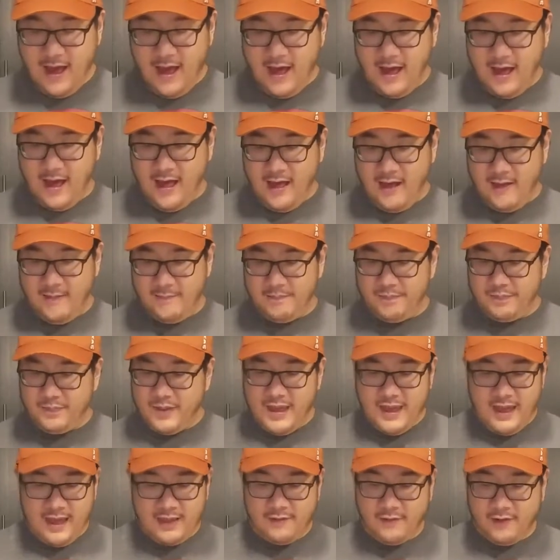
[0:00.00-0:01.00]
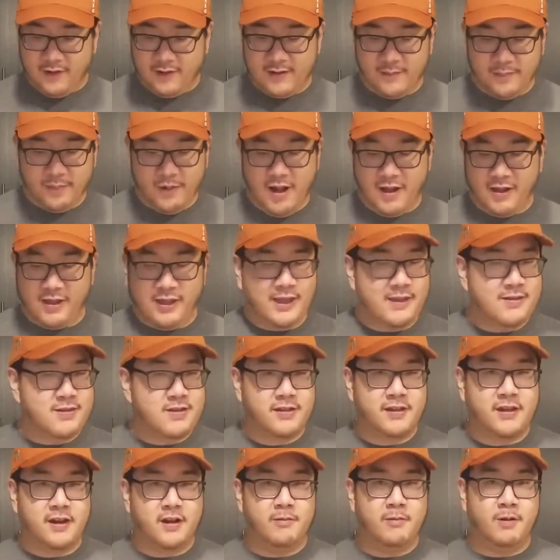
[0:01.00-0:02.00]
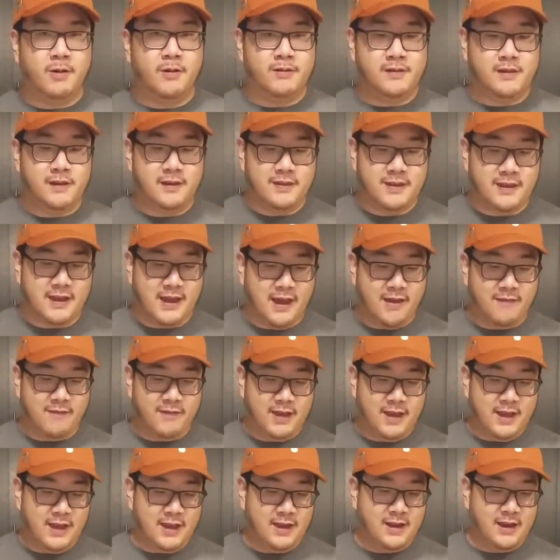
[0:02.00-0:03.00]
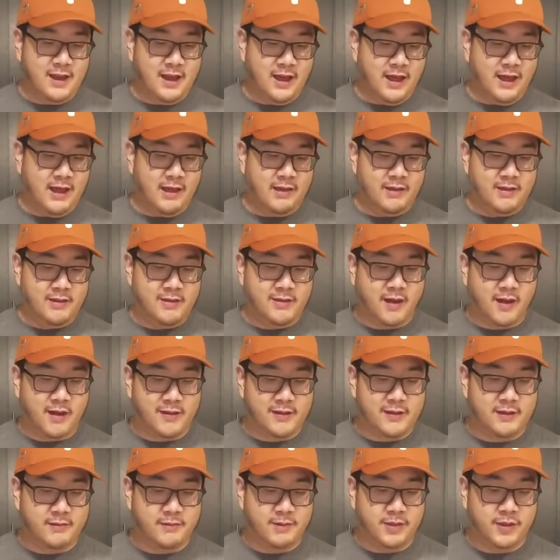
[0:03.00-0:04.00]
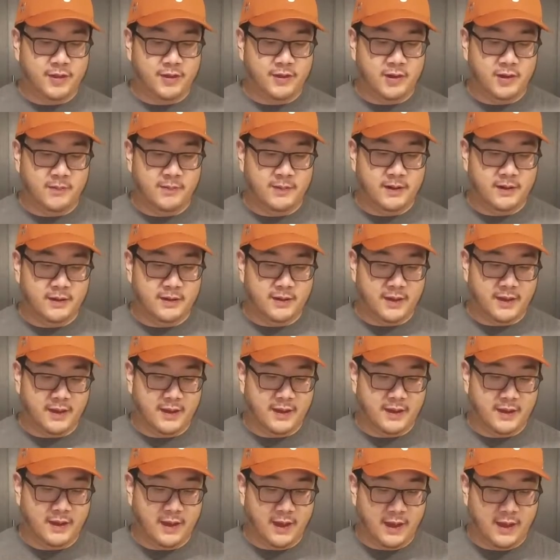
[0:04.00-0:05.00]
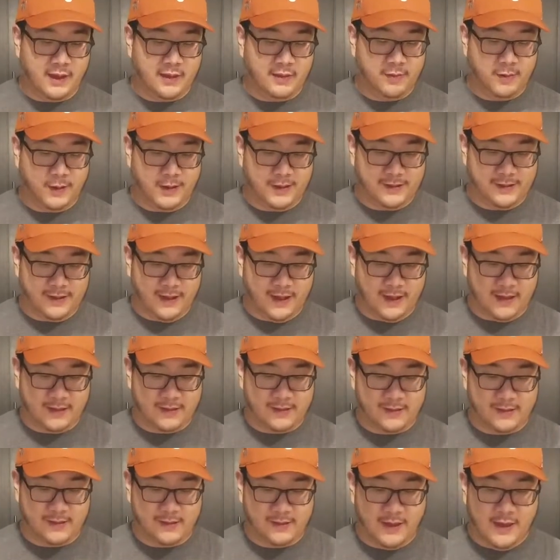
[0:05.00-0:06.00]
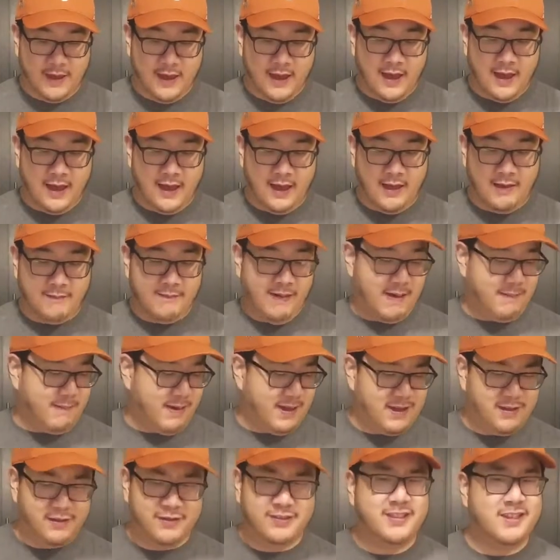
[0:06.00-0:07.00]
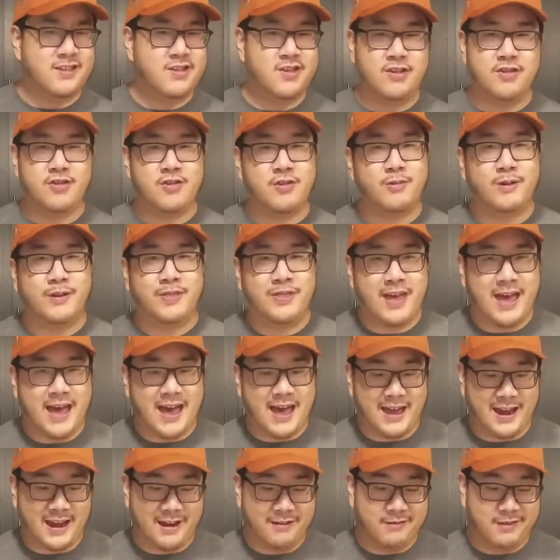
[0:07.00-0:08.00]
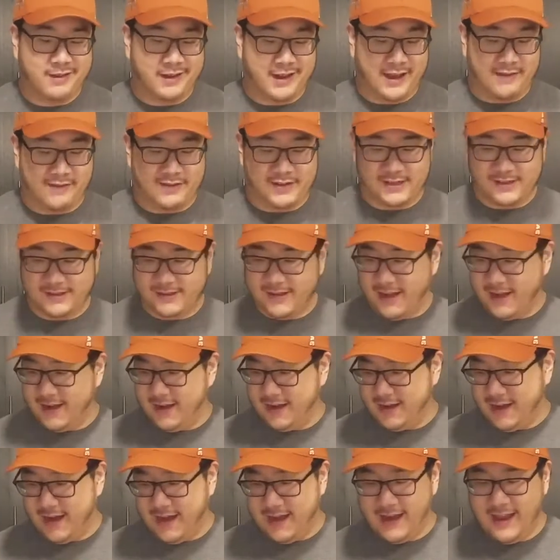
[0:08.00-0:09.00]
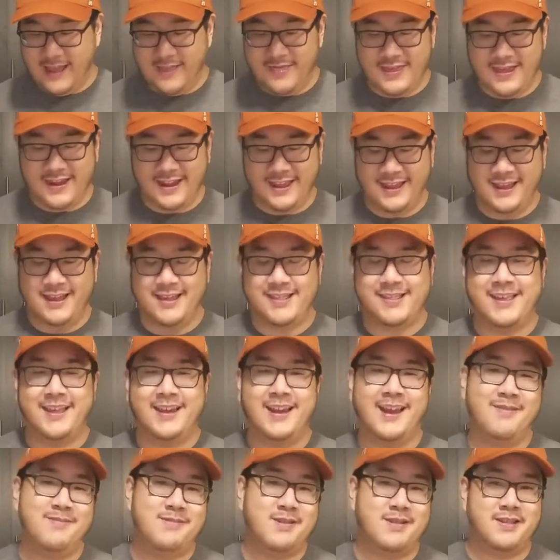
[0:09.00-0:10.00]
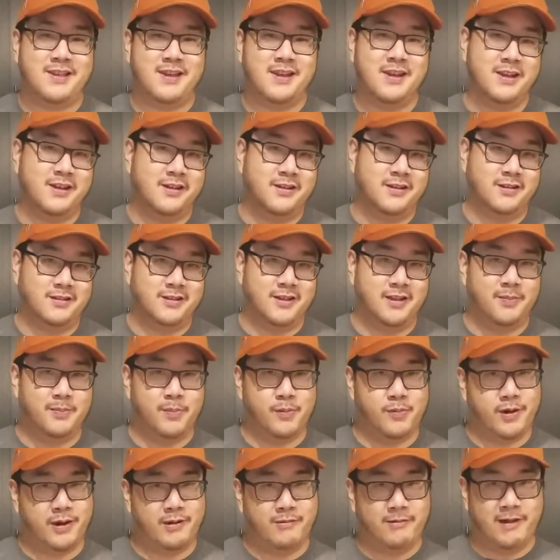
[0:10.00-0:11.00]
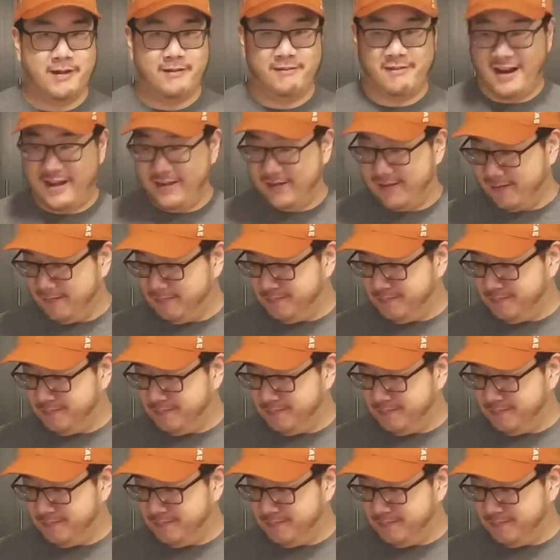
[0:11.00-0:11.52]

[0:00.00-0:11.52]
As far as the broccoli, just going to roast it in the oven, toss it with a little bit of the soy sauce. I might use the ginger with that. I really haven't decided yet. And then, like I said, I'm just going to cook this boring white rice.